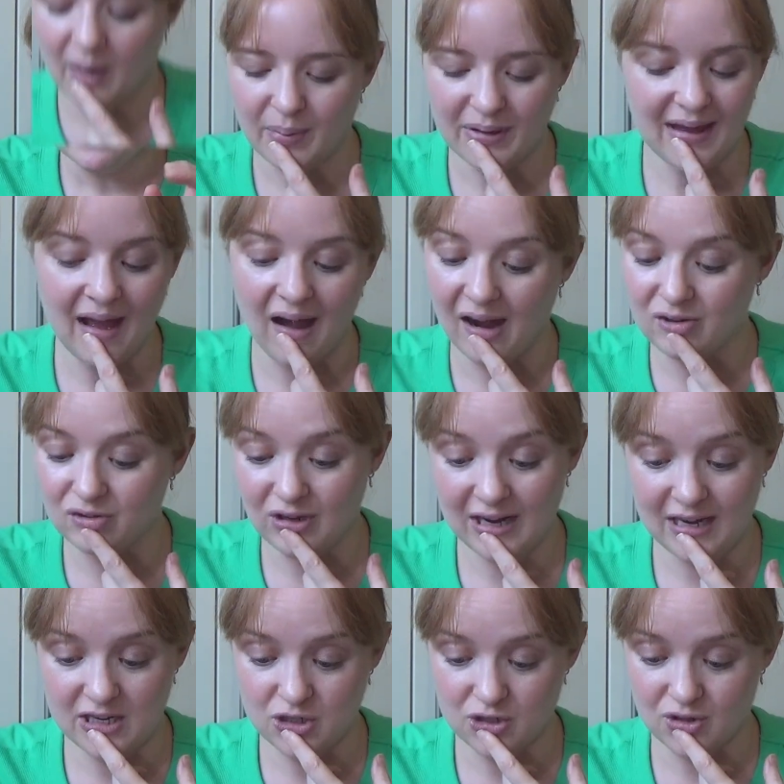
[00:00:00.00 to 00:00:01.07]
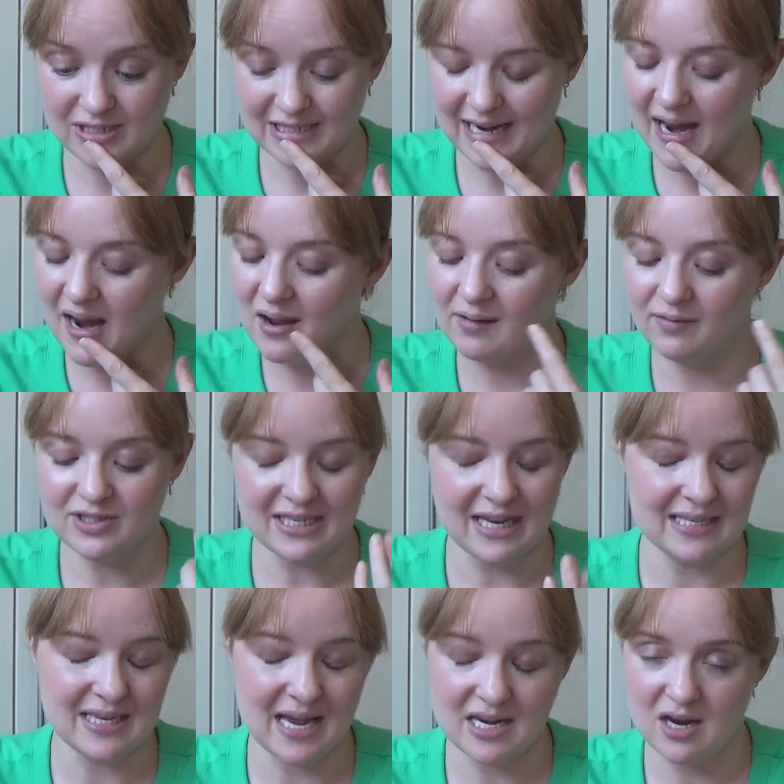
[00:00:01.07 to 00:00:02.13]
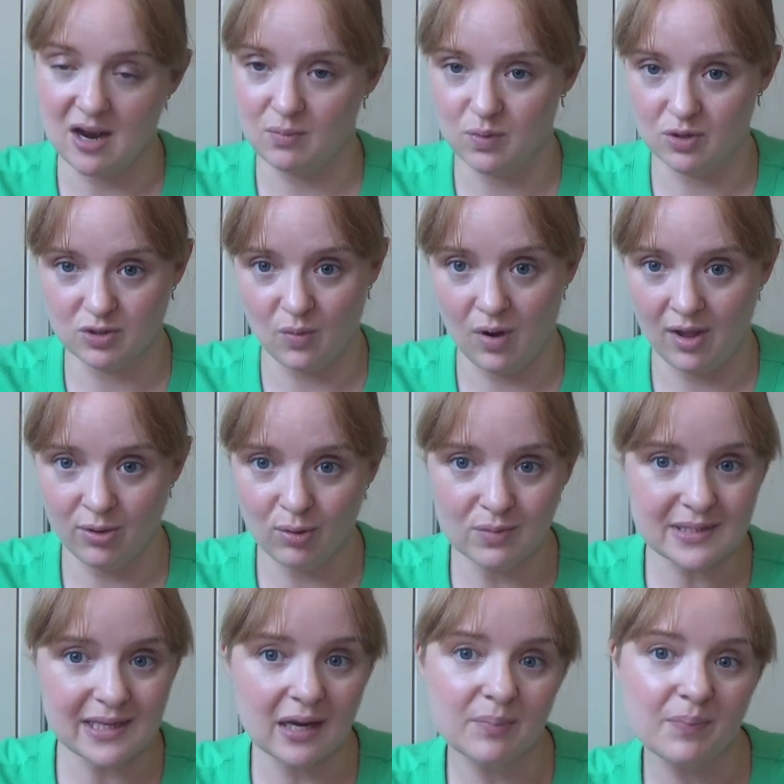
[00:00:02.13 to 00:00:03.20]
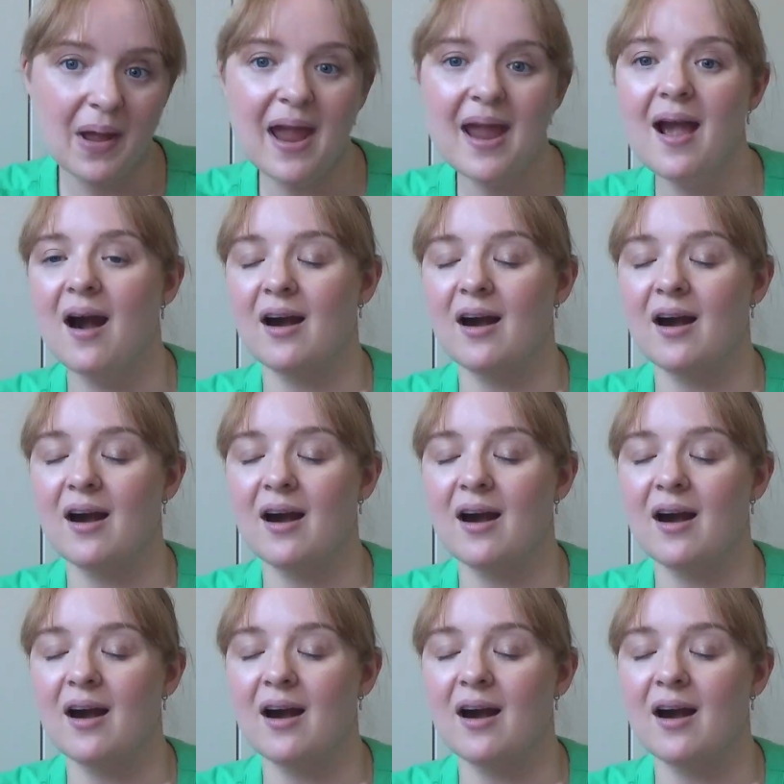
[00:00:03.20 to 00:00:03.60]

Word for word: But yeah, I really enjoyed it. Obviously, I said it wasn't what I thought it was going to be.